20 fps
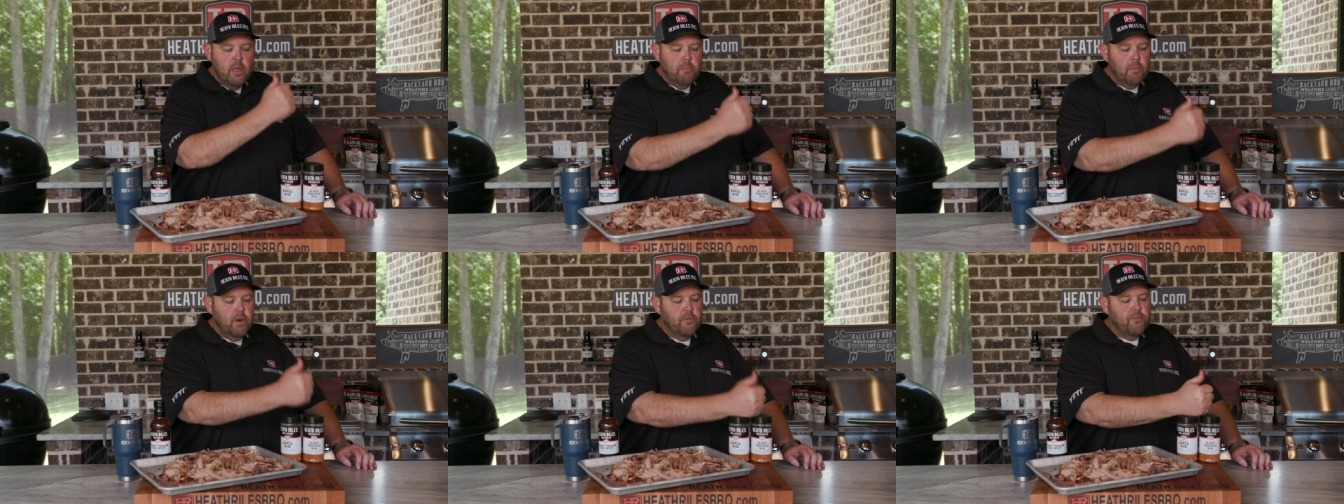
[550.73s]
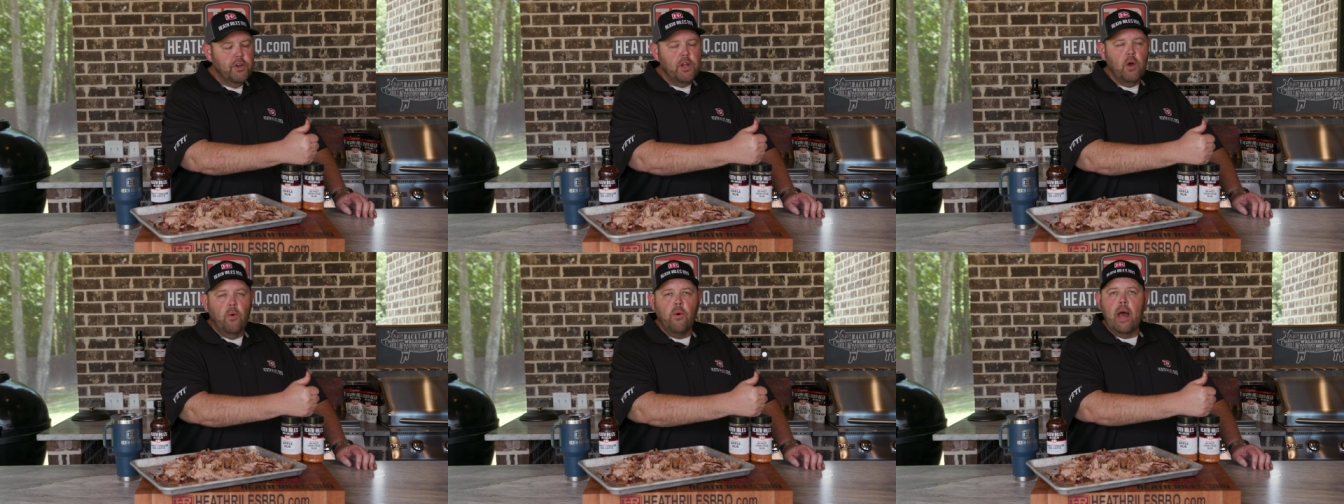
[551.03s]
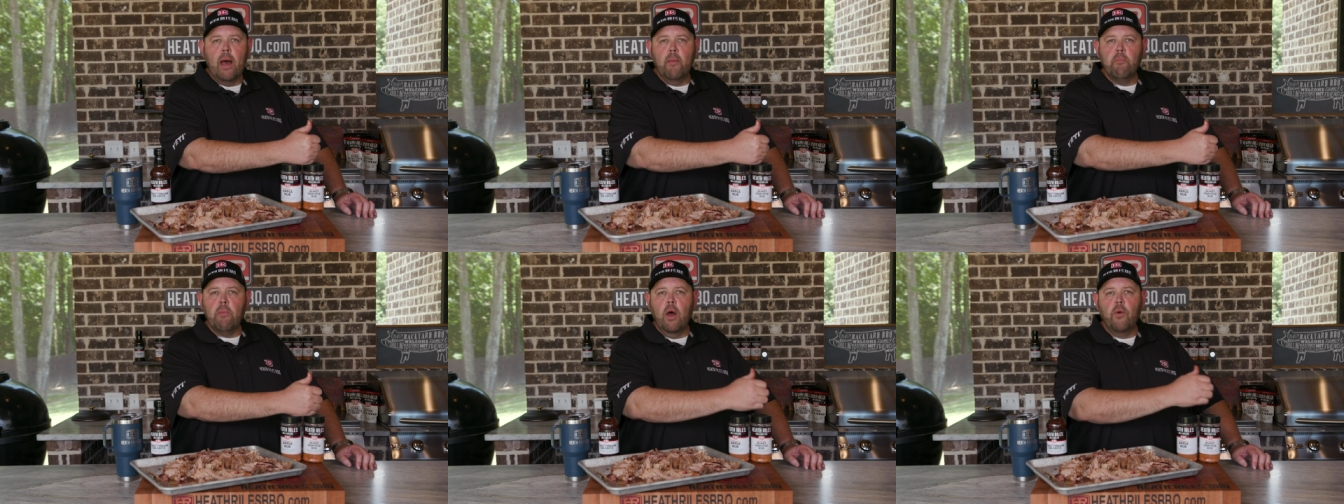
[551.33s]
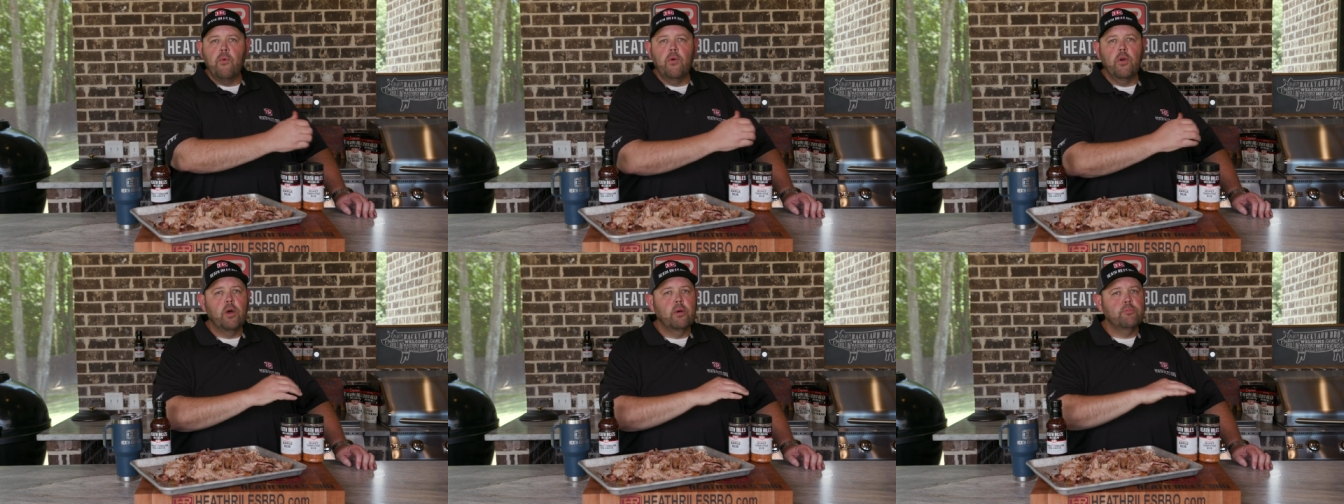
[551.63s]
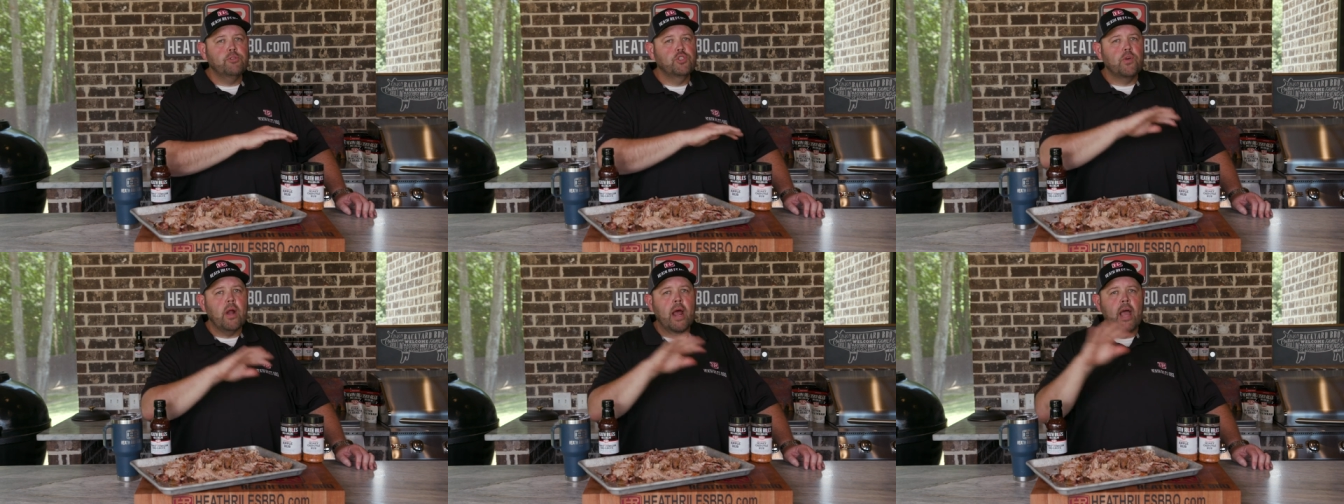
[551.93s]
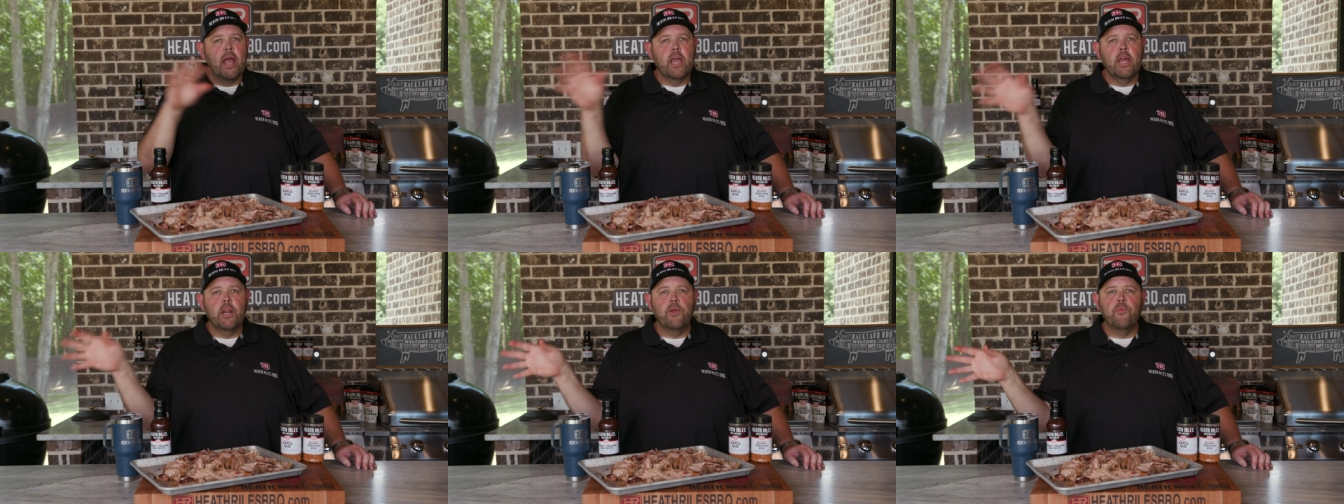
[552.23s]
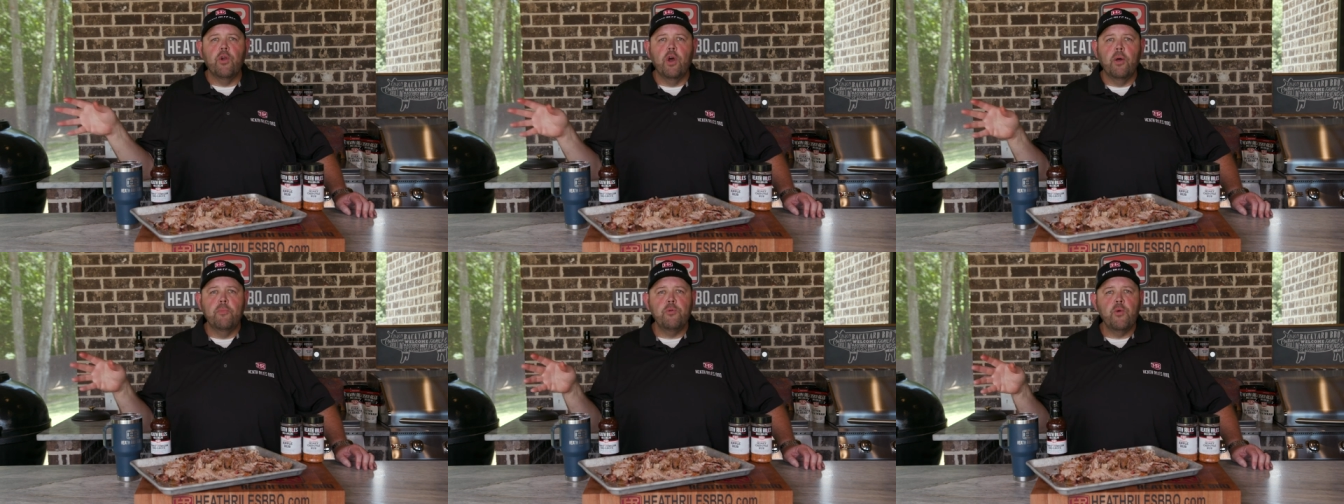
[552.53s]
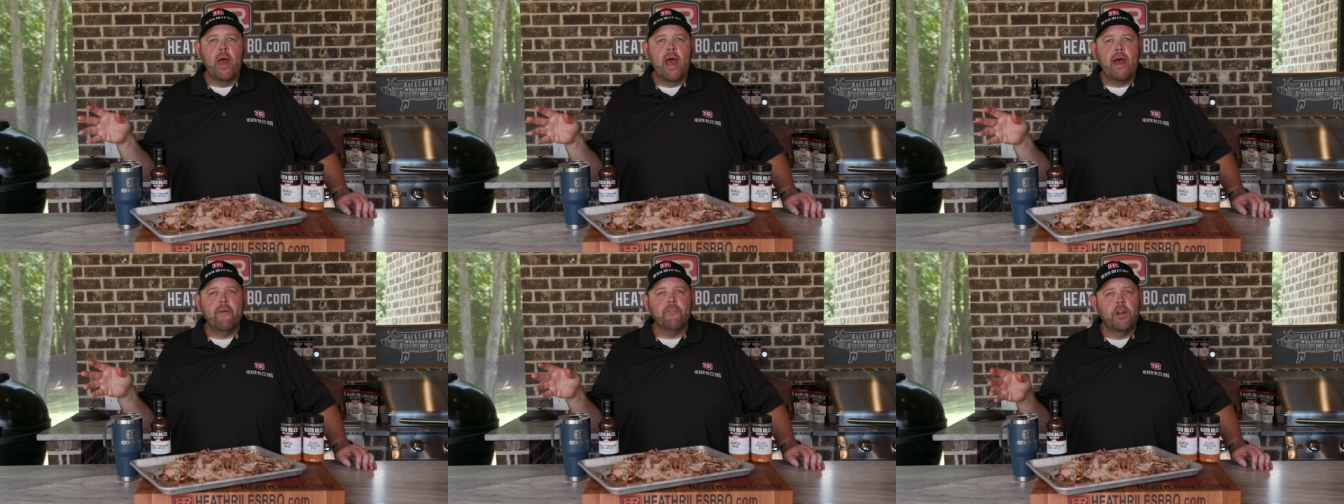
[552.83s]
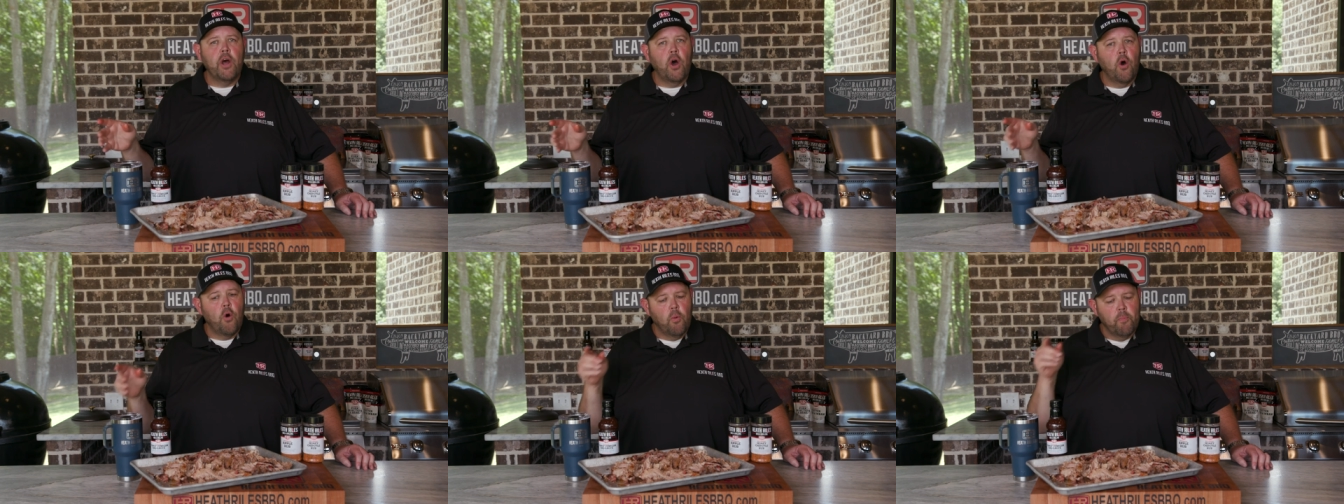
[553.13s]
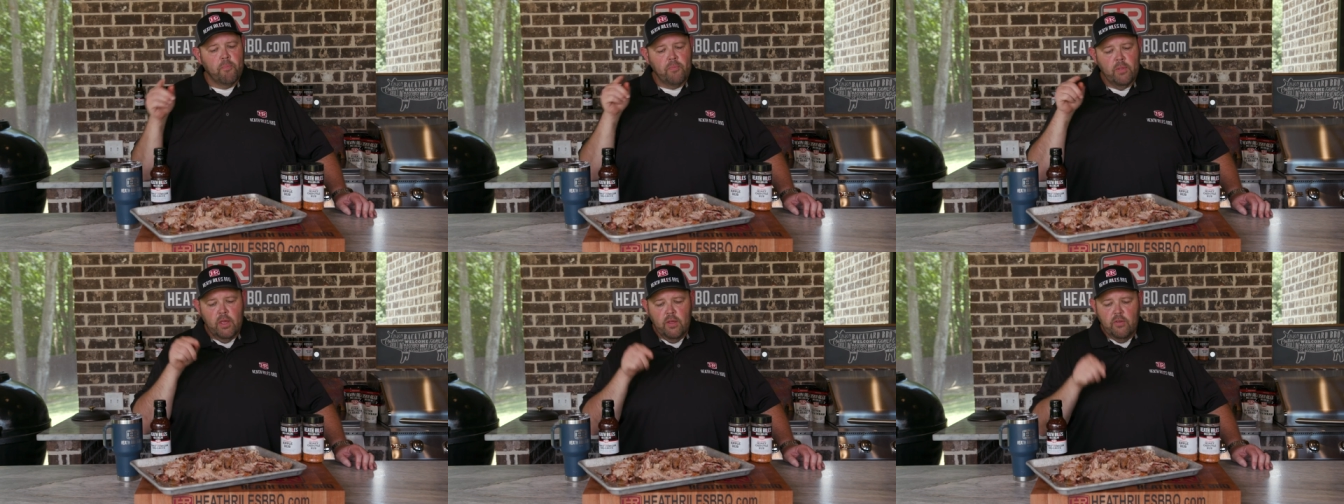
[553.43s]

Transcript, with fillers: But if you don't have my rubs, try any rub you have at home.